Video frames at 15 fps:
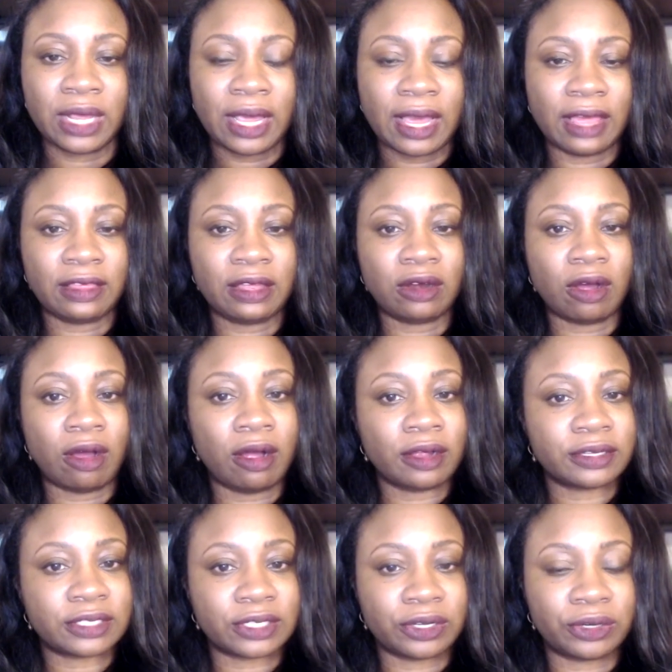And then
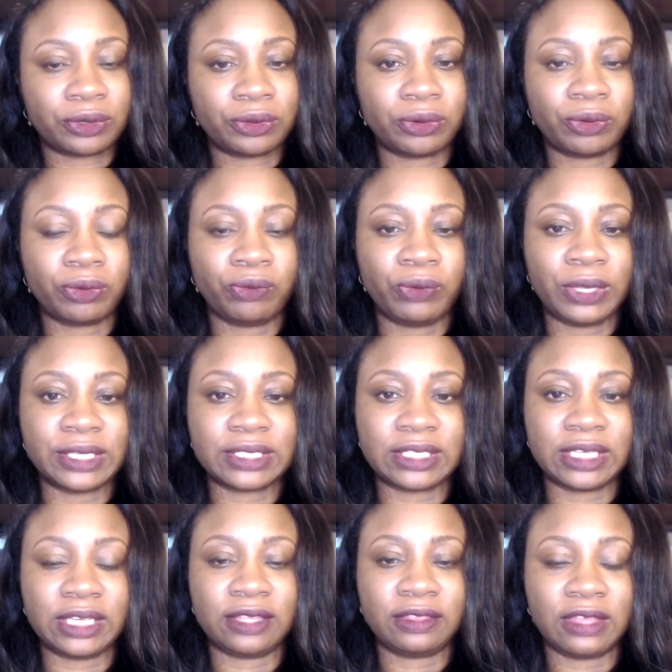also we
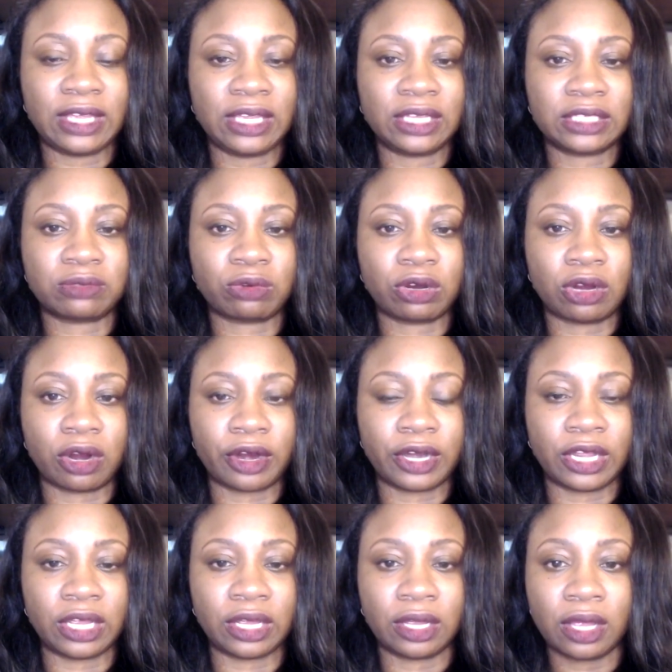see things
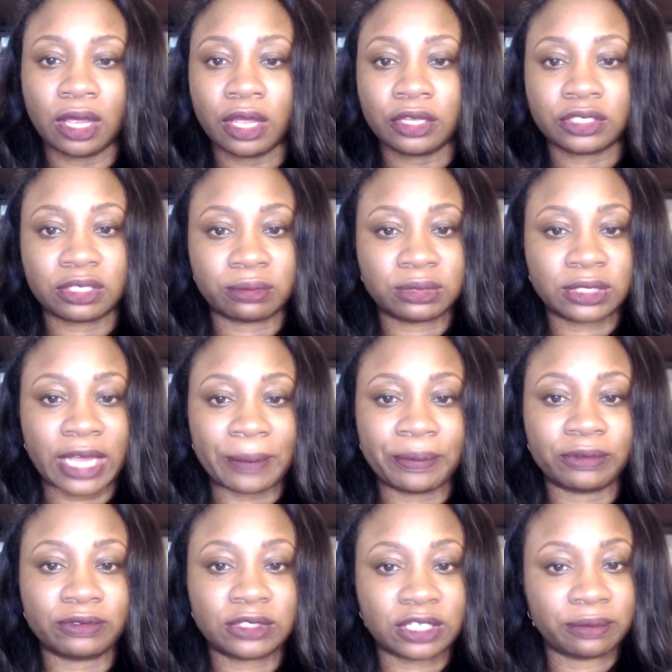regarding some
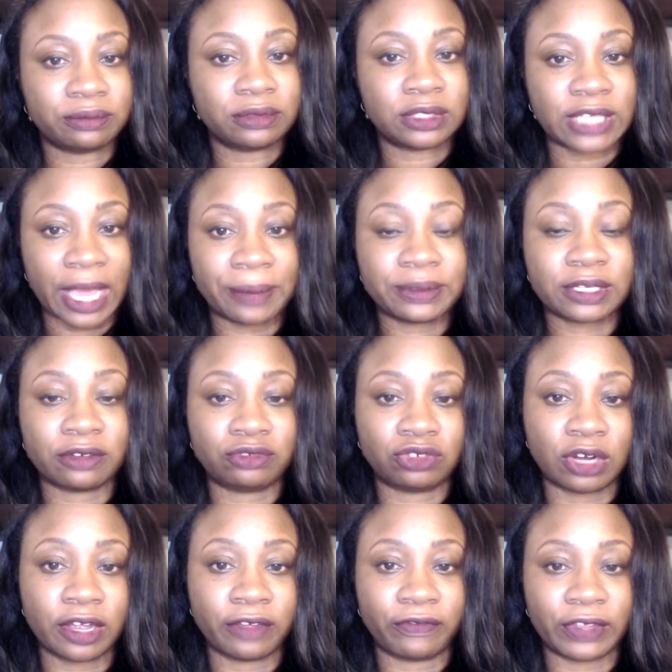types of
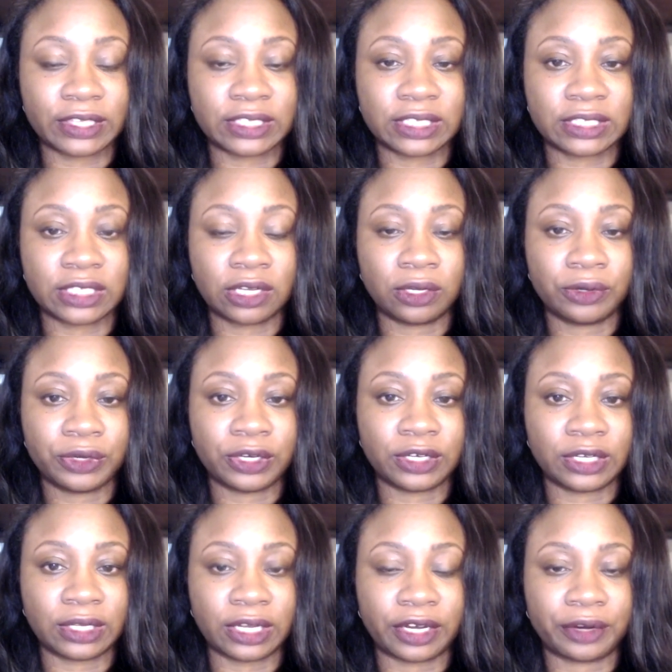drug offenses included
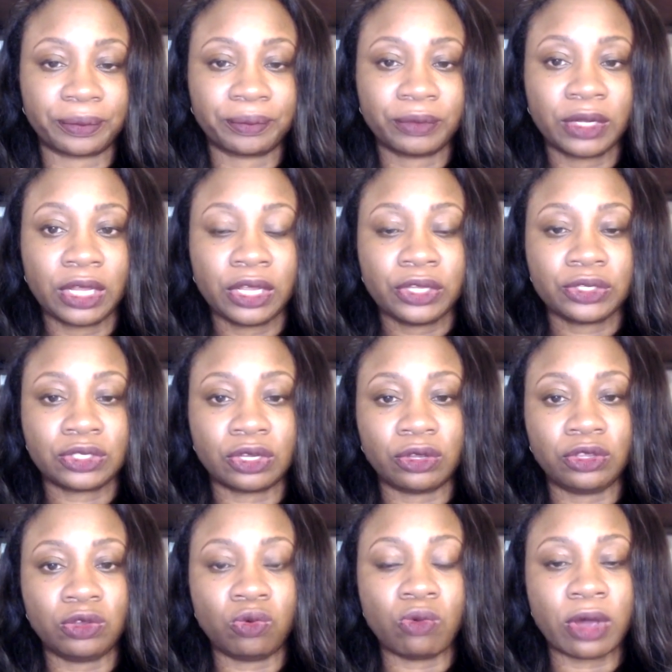in there. So
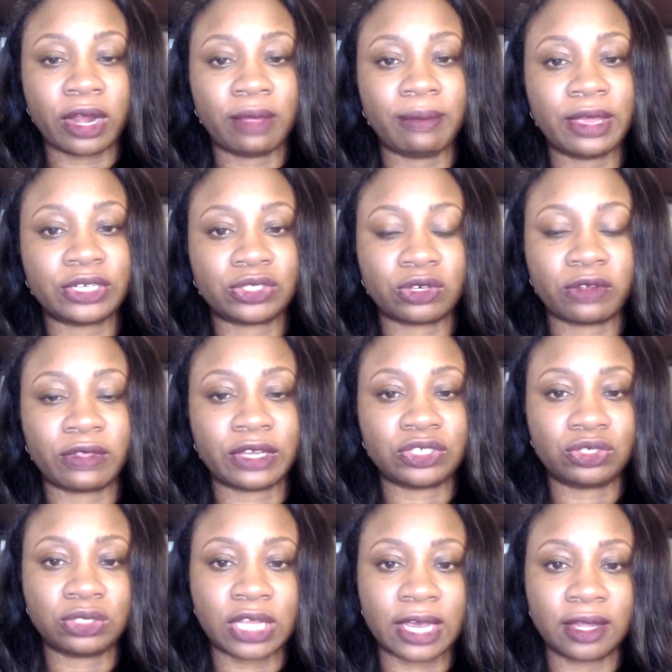you want to make sure that
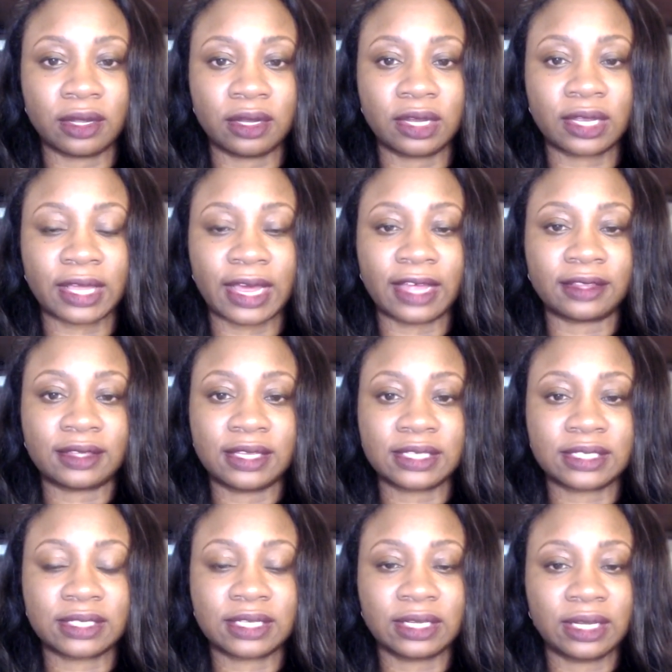you take a look at
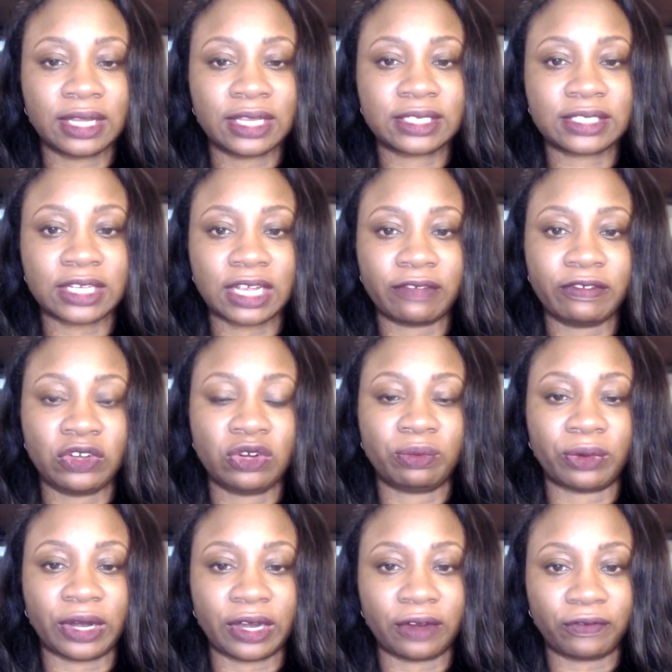this list of
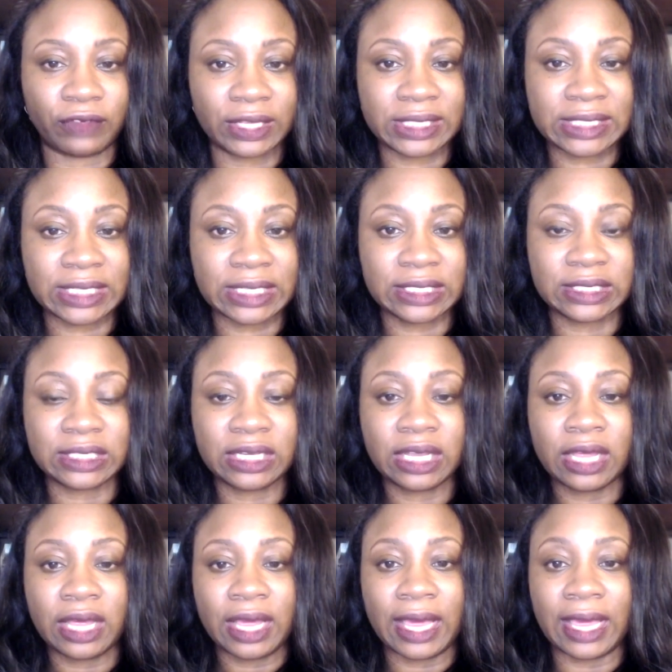enumerated offenses
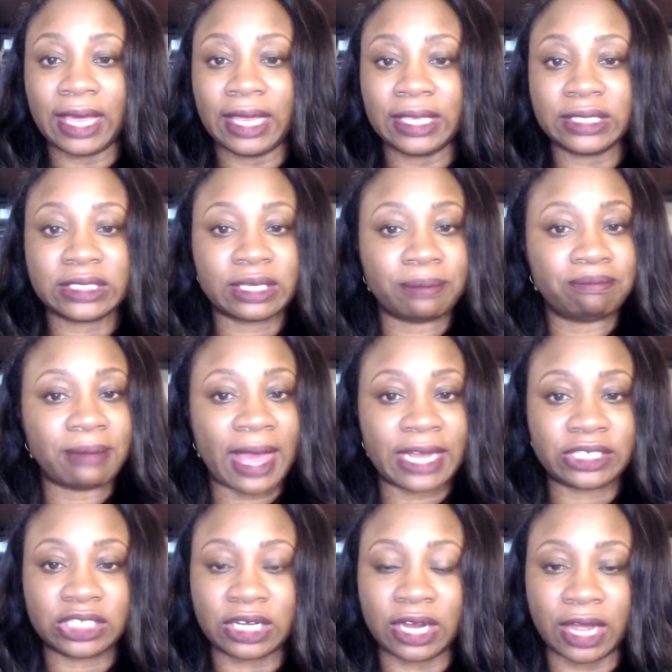and
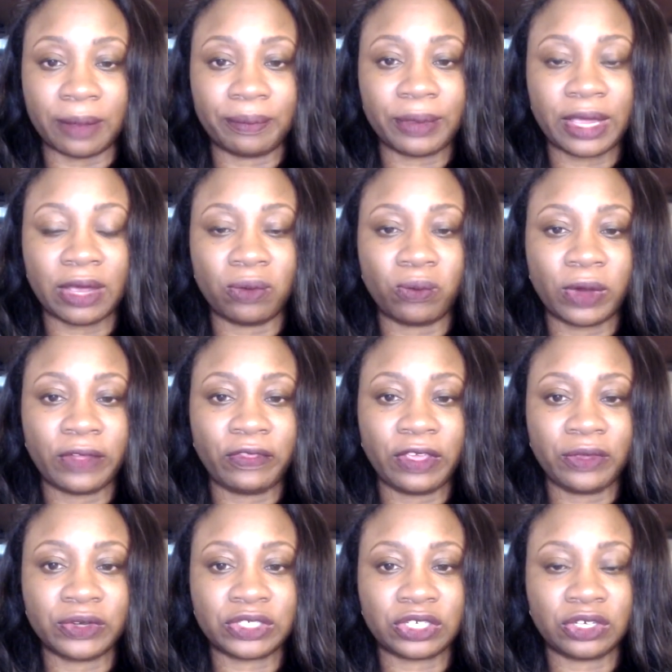match it up. And one thing
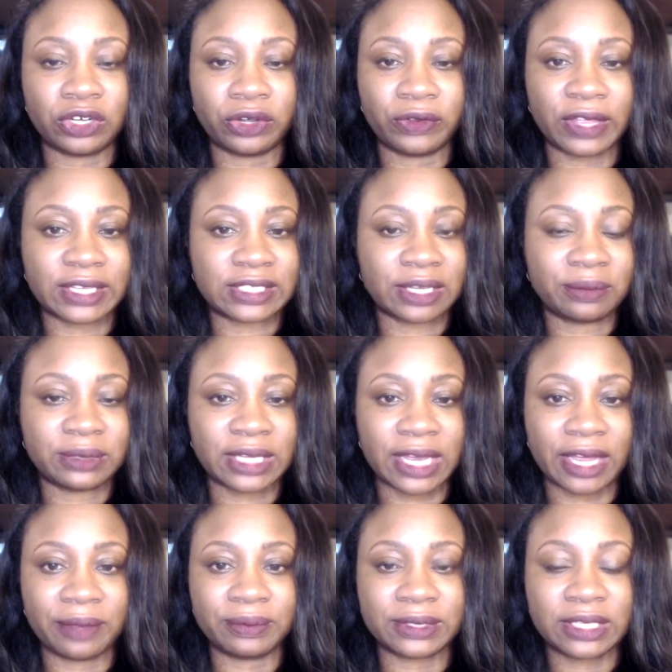you should know that
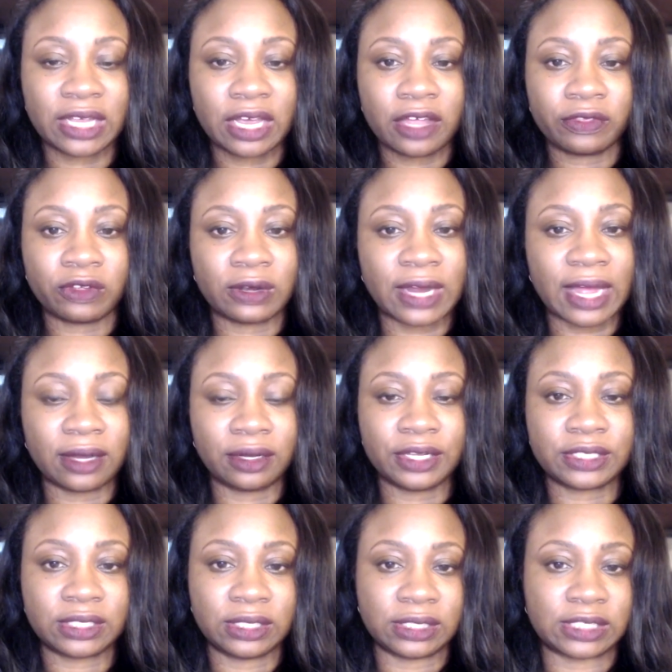sometimes they're not
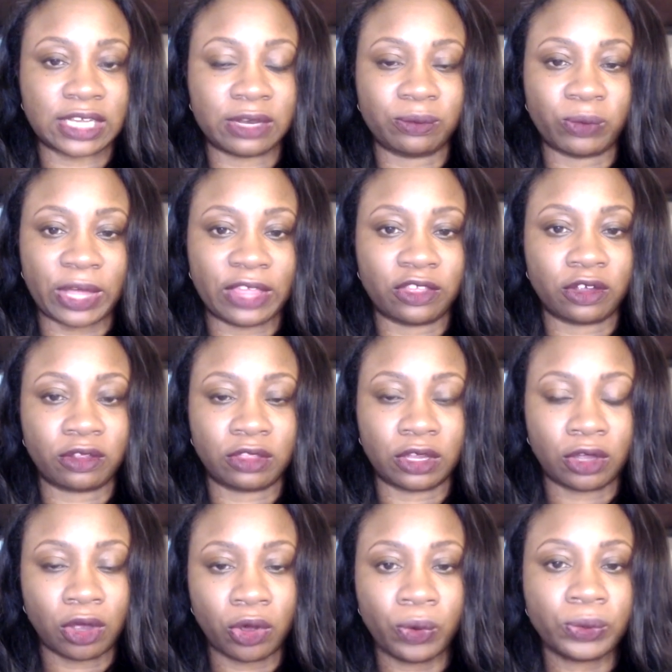listed the same way. The
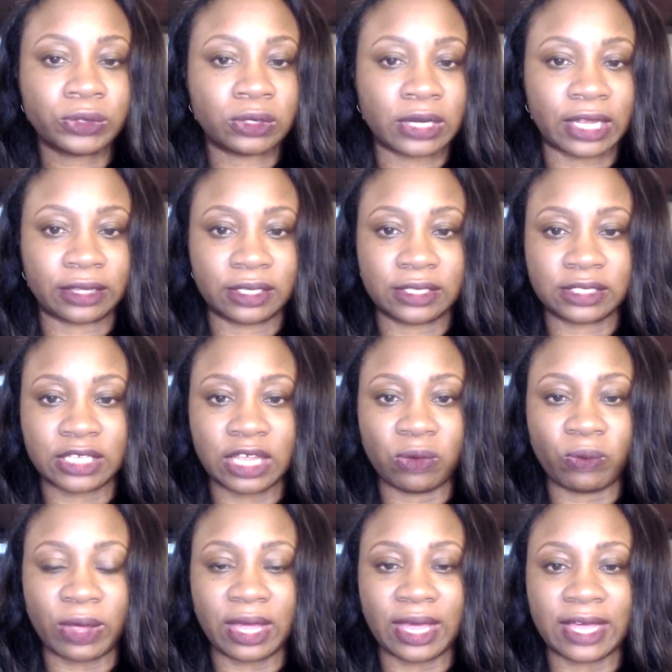codes are not the same
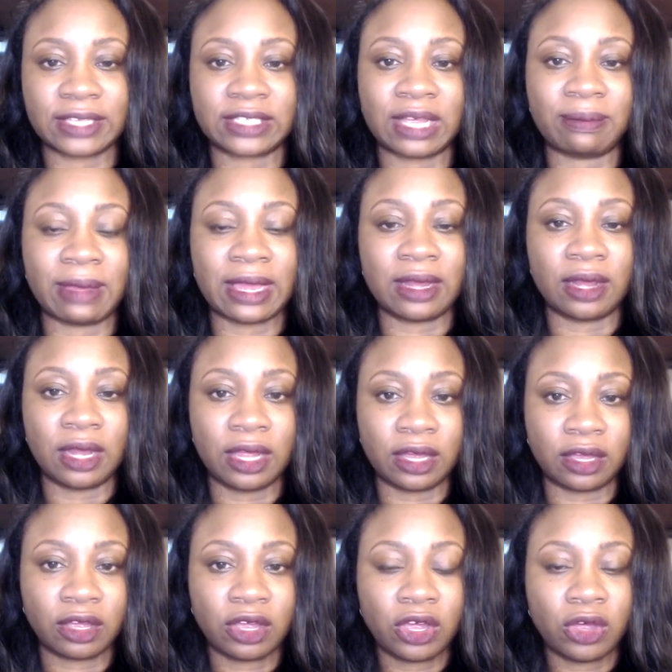way as they may
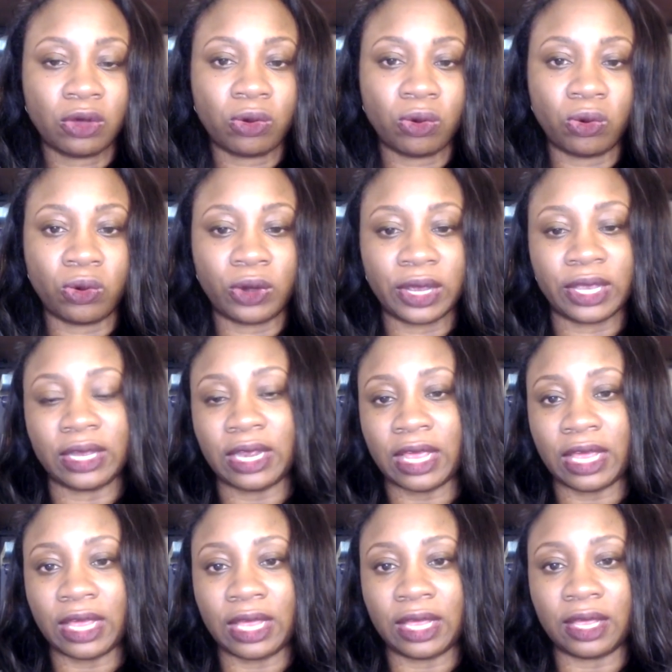look on
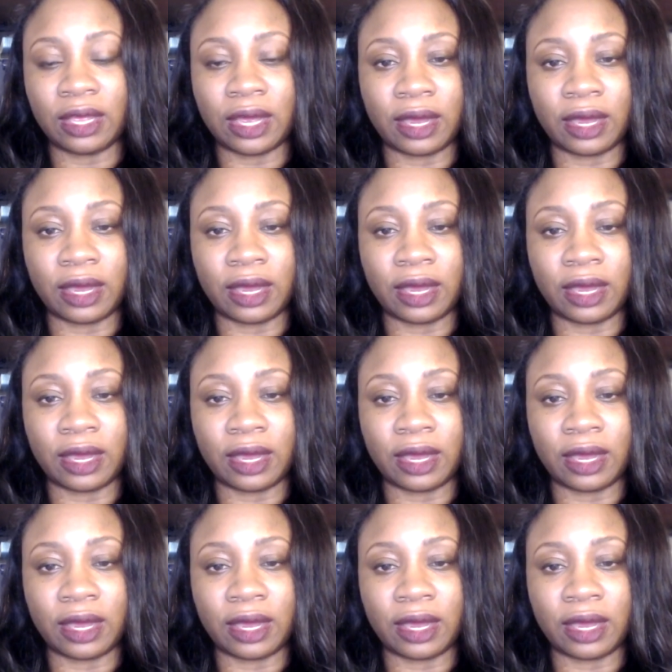a